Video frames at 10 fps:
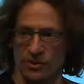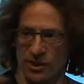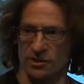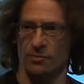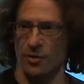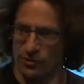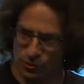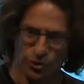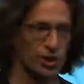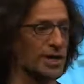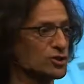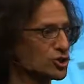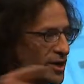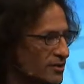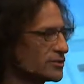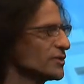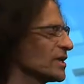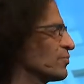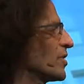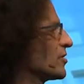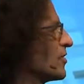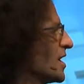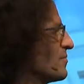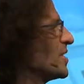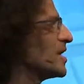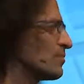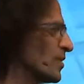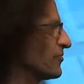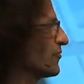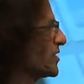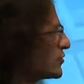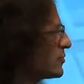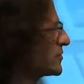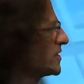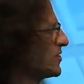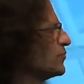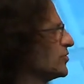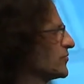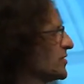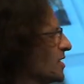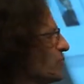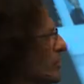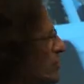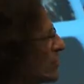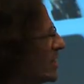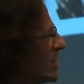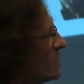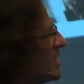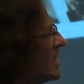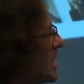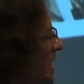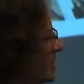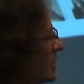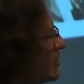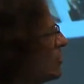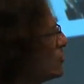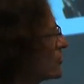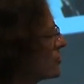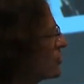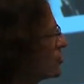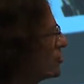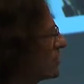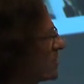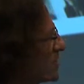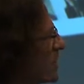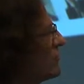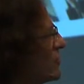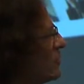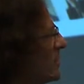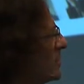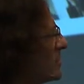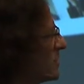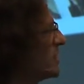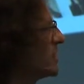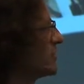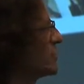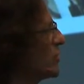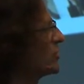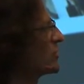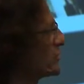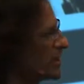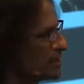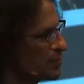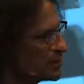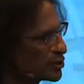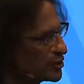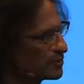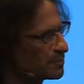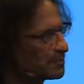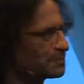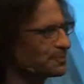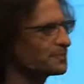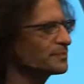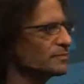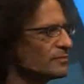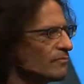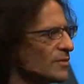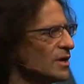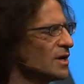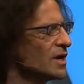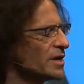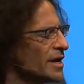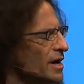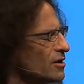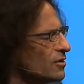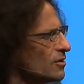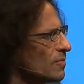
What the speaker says: or set-top box will change channels to that program. My friends will see I've moved to that program. And that whole social discovery piece, the wheels are set in motion. Now,